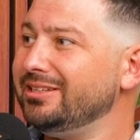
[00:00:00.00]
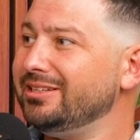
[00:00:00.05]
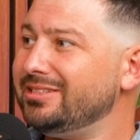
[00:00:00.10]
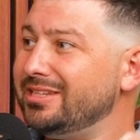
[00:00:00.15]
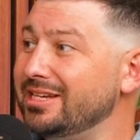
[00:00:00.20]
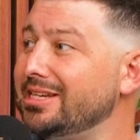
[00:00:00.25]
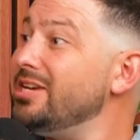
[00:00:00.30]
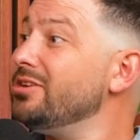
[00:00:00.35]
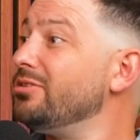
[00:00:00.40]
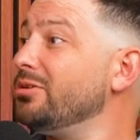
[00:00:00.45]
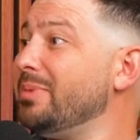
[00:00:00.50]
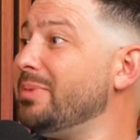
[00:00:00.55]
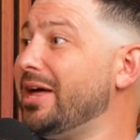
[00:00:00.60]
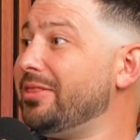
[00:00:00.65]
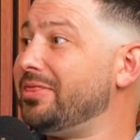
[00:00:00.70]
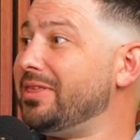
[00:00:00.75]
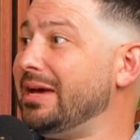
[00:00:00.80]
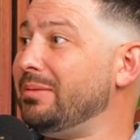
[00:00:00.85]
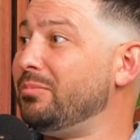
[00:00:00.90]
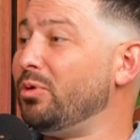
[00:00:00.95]
to hear
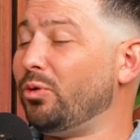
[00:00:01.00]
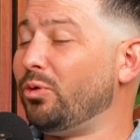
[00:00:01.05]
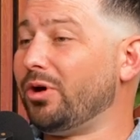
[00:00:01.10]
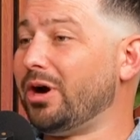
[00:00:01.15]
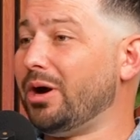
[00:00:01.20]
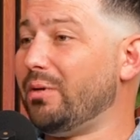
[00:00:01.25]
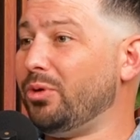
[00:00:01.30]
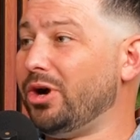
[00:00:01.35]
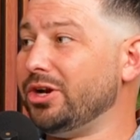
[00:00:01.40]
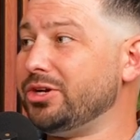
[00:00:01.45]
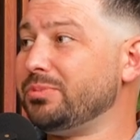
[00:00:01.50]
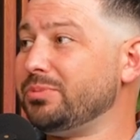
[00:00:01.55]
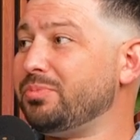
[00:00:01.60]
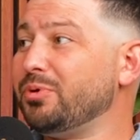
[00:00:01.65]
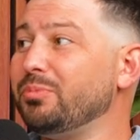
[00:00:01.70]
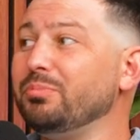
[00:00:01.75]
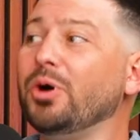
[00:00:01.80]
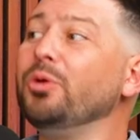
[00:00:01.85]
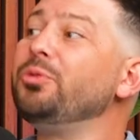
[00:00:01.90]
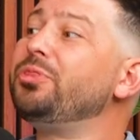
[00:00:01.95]
about them, or I want to
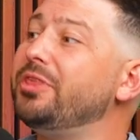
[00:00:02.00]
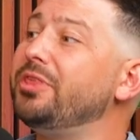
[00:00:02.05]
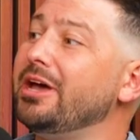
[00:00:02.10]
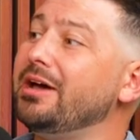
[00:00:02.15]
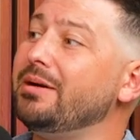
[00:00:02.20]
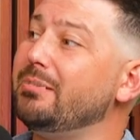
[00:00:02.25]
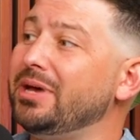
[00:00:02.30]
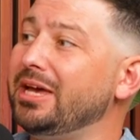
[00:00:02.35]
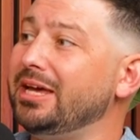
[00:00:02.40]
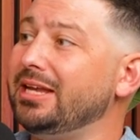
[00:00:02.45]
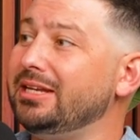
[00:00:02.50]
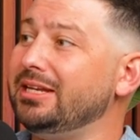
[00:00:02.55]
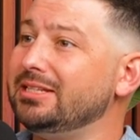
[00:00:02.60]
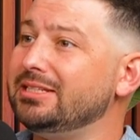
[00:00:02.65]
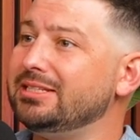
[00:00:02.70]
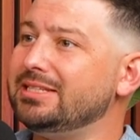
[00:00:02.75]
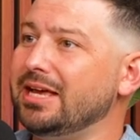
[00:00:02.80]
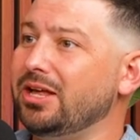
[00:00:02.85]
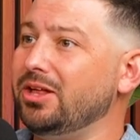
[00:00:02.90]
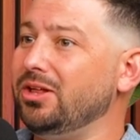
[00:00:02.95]
promote them
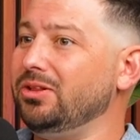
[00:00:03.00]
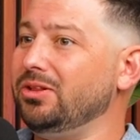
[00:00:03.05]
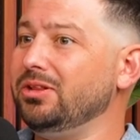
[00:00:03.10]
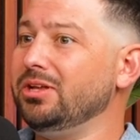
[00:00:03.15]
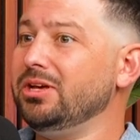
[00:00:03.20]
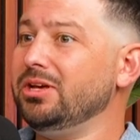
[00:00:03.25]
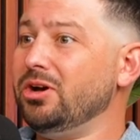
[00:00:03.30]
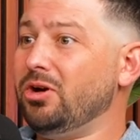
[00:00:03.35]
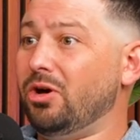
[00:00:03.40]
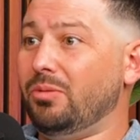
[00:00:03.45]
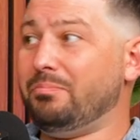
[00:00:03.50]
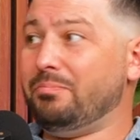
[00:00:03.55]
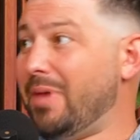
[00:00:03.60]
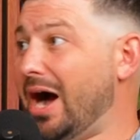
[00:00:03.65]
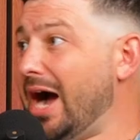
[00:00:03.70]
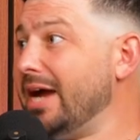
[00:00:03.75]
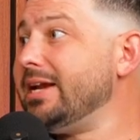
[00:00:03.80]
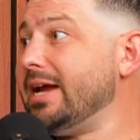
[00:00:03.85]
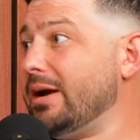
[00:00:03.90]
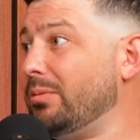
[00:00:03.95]
and tell
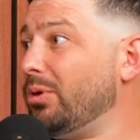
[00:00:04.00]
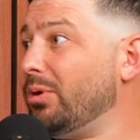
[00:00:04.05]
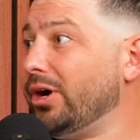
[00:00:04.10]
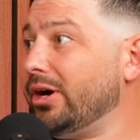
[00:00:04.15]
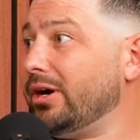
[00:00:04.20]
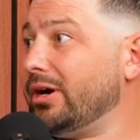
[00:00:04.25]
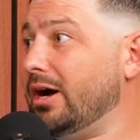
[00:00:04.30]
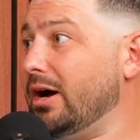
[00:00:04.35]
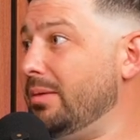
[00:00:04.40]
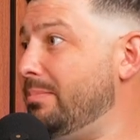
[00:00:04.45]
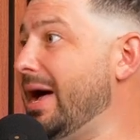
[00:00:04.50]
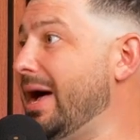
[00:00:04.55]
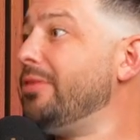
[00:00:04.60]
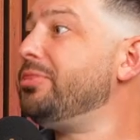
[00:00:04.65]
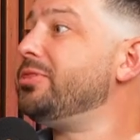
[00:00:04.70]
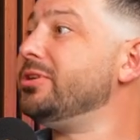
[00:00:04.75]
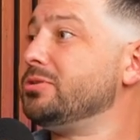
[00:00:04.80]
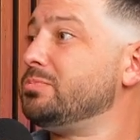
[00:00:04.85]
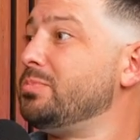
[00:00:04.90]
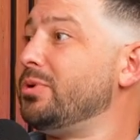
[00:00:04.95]
my network
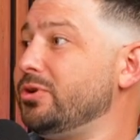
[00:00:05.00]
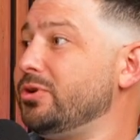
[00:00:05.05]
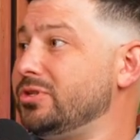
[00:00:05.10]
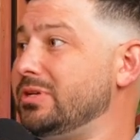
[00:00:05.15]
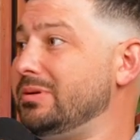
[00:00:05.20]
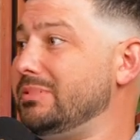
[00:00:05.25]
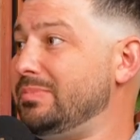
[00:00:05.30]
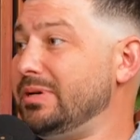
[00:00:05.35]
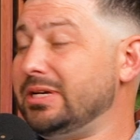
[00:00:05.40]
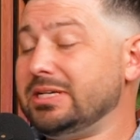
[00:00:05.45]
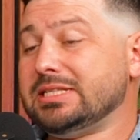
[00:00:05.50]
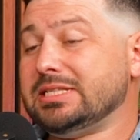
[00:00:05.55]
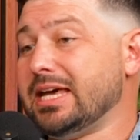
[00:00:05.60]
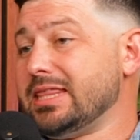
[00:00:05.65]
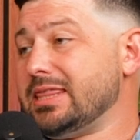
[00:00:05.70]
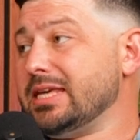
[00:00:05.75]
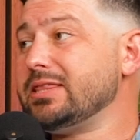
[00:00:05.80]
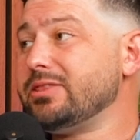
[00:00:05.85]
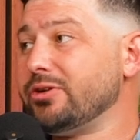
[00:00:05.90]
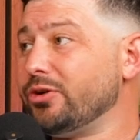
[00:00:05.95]
about this person because I
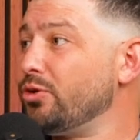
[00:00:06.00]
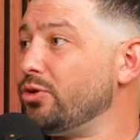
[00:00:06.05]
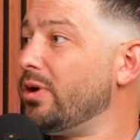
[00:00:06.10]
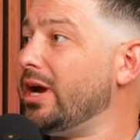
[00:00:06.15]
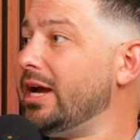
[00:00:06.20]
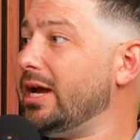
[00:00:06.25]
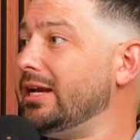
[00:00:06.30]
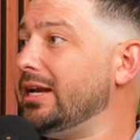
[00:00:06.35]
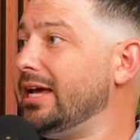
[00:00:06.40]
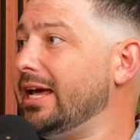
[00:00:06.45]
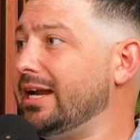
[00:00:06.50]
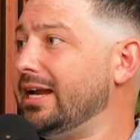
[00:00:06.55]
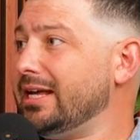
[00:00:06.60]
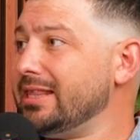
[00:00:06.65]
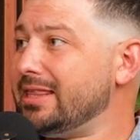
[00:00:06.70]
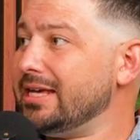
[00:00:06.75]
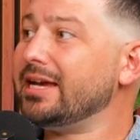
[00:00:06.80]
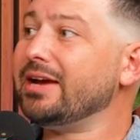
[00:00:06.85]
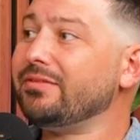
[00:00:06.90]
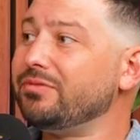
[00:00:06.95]
think they're great and I
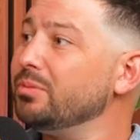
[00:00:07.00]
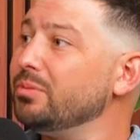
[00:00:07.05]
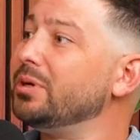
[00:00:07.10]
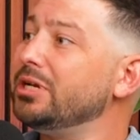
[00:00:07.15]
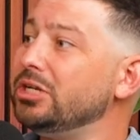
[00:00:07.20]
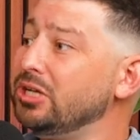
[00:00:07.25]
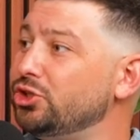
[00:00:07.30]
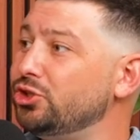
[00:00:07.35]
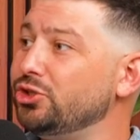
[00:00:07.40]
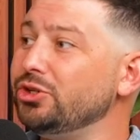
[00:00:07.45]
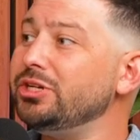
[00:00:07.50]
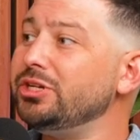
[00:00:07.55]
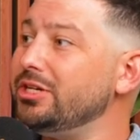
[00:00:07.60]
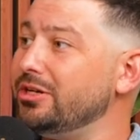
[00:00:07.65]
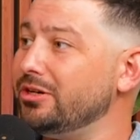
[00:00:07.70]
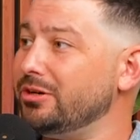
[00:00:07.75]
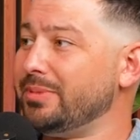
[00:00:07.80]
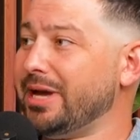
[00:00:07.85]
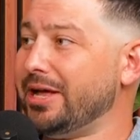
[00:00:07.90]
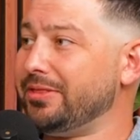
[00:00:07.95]
think everybody should
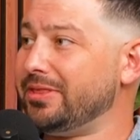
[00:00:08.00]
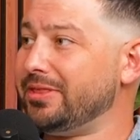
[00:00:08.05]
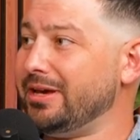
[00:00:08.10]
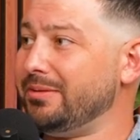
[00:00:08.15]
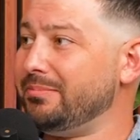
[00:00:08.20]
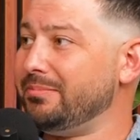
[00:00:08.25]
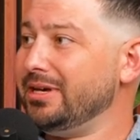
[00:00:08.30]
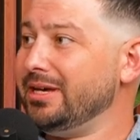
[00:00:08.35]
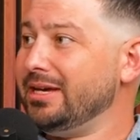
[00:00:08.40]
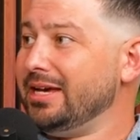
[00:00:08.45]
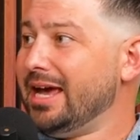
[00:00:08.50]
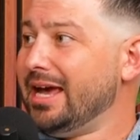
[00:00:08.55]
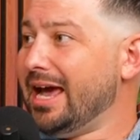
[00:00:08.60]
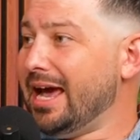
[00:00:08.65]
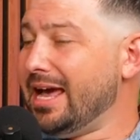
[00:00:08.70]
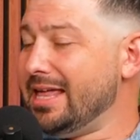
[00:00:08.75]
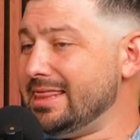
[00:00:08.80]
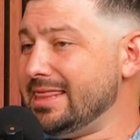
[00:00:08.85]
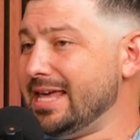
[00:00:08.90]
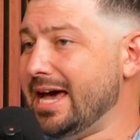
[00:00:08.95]
hear about them.
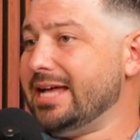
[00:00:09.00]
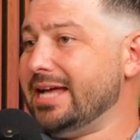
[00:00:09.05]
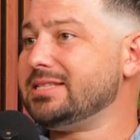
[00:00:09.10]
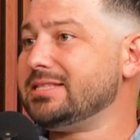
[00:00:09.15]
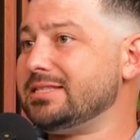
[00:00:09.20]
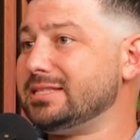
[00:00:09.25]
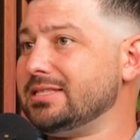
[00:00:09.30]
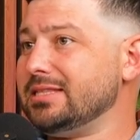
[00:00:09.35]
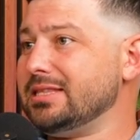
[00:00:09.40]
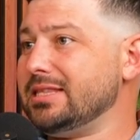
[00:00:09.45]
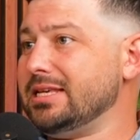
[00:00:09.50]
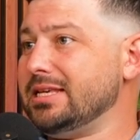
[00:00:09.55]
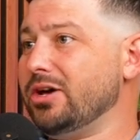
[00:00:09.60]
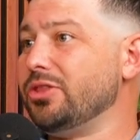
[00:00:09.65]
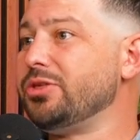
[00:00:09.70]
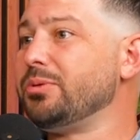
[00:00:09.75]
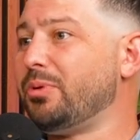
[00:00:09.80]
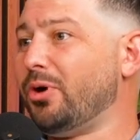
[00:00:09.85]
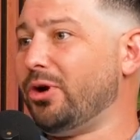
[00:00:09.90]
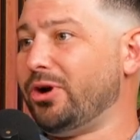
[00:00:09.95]
And that's the
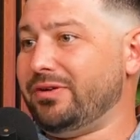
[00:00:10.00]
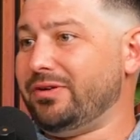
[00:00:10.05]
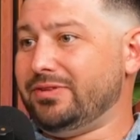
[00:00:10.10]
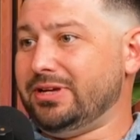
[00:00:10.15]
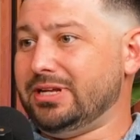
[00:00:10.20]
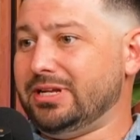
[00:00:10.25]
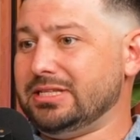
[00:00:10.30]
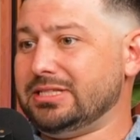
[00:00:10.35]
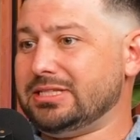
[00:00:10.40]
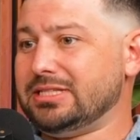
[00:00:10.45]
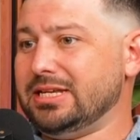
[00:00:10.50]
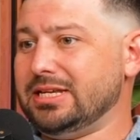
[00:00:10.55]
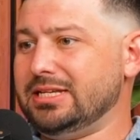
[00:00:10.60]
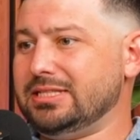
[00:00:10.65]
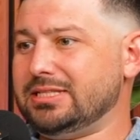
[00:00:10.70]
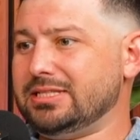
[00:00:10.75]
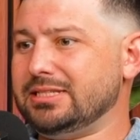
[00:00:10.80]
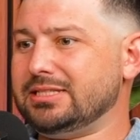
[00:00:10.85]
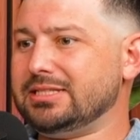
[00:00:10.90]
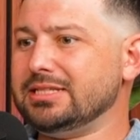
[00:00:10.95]
other part of it is
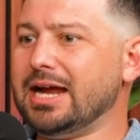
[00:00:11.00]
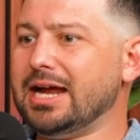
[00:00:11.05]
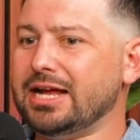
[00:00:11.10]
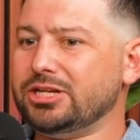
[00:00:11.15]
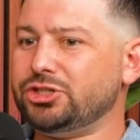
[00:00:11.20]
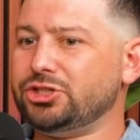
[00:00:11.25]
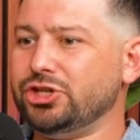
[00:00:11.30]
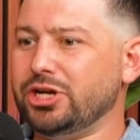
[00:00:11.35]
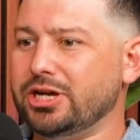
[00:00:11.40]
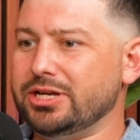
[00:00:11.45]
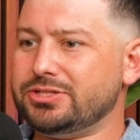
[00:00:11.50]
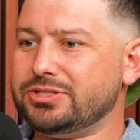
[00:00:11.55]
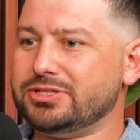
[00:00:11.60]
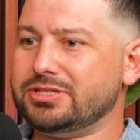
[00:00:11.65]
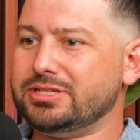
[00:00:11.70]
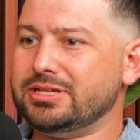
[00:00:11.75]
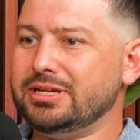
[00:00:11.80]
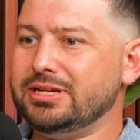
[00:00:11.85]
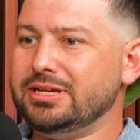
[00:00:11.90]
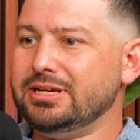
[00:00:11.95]
it's not
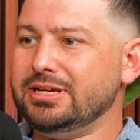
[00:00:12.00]
just